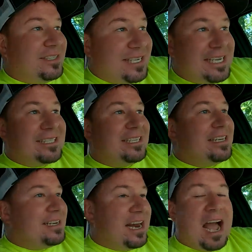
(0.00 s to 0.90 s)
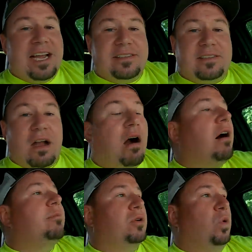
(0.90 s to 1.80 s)
decent, nice,
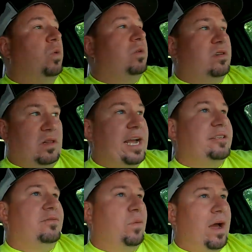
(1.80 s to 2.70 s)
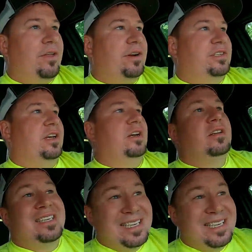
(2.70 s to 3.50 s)
calm, cool, collective weather to